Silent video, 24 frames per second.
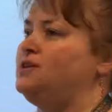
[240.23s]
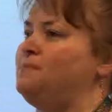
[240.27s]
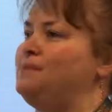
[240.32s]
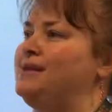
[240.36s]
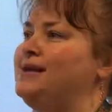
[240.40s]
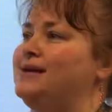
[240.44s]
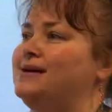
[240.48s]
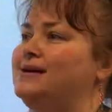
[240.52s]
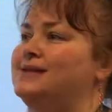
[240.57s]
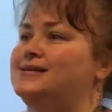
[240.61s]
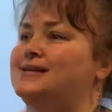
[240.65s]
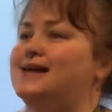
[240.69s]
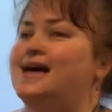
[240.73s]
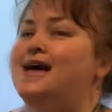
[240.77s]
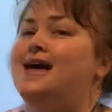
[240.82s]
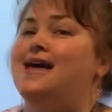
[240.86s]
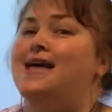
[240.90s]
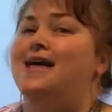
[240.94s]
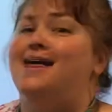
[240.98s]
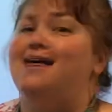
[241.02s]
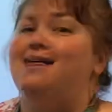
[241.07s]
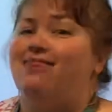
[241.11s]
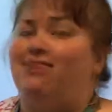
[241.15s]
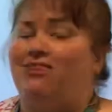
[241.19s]
because
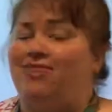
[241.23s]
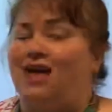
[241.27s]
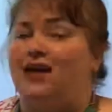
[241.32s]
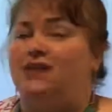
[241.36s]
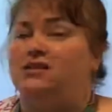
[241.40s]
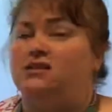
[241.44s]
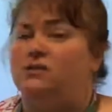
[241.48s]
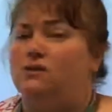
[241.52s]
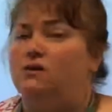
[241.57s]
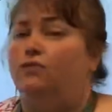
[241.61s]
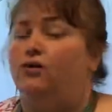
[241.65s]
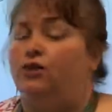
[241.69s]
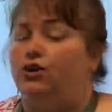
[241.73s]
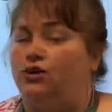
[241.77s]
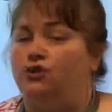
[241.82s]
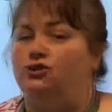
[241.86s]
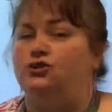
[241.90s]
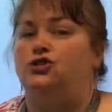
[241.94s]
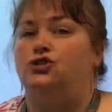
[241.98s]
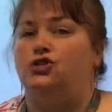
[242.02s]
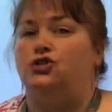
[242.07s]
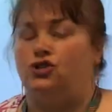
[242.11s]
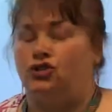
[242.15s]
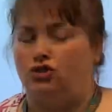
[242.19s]
that's what we're
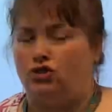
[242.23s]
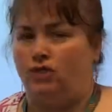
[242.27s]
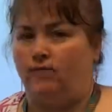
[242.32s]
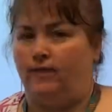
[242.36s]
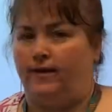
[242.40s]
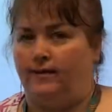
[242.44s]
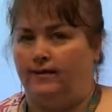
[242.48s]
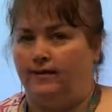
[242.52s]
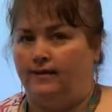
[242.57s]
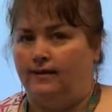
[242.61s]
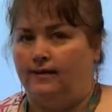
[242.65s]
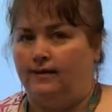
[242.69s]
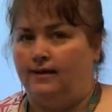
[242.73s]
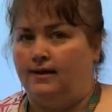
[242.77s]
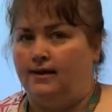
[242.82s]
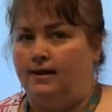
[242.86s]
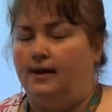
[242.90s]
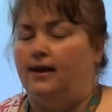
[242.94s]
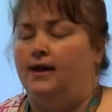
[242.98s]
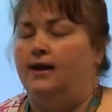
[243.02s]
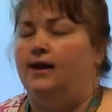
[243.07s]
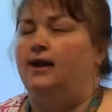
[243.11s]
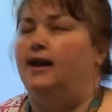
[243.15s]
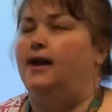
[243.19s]
used to doing.
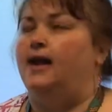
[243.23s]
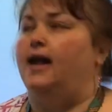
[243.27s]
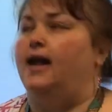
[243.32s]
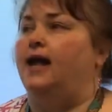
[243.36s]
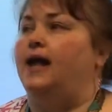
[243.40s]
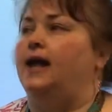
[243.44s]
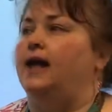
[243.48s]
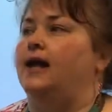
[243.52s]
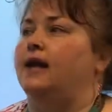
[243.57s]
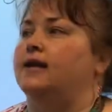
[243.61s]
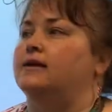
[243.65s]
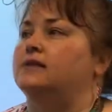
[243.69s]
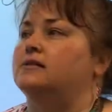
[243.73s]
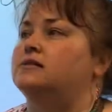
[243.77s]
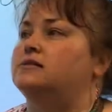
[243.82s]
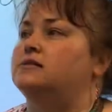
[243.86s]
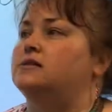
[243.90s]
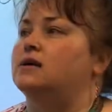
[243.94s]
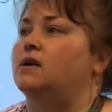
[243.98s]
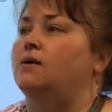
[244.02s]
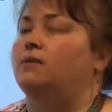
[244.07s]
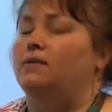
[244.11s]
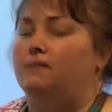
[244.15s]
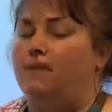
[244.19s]
And
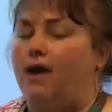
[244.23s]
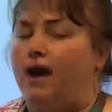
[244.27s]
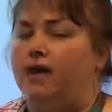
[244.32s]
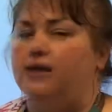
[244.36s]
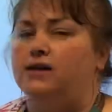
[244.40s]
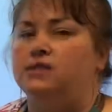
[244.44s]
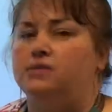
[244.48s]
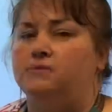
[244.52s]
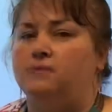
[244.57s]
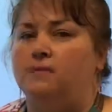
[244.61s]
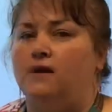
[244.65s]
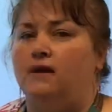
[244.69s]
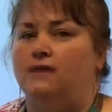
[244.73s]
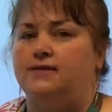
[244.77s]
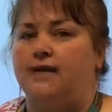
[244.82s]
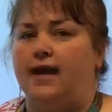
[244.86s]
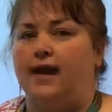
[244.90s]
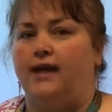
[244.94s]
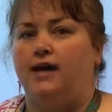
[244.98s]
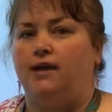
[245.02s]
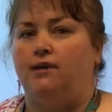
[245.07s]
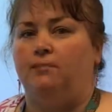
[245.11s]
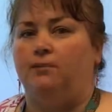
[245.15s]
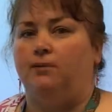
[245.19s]
so we might as well
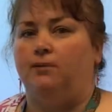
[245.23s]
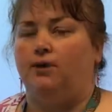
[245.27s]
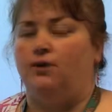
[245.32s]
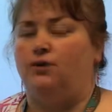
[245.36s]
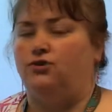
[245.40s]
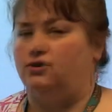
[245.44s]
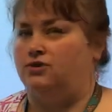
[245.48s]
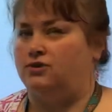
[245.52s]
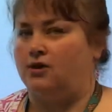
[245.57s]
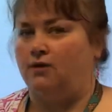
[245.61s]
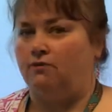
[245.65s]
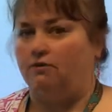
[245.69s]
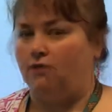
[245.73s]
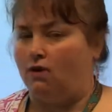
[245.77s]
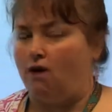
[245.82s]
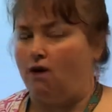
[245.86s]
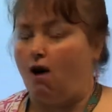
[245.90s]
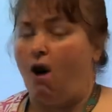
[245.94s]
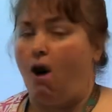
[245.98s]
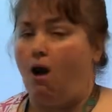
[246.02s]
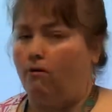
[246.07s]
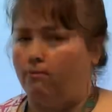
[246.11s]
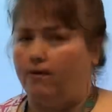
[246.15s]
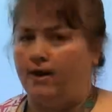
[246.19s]
take an approach that we're
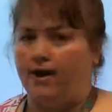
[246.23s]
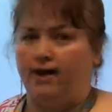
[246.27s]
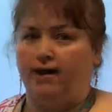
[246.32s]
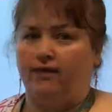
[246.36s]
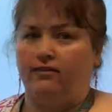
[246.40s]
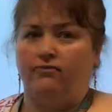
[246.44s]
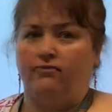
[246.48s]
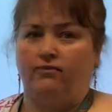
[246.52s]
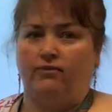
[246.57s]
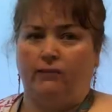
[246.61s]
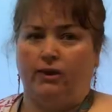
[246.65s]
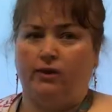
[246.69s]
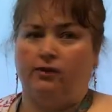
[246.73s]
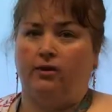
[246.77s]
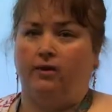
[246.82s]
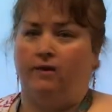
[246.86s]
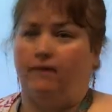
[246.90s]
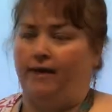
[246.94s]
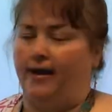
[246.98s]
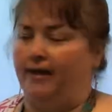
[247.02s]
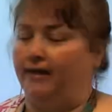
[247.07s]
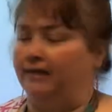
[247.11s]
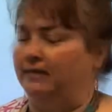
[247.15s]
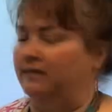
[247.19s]
already familiar
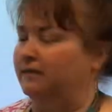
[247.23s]
with.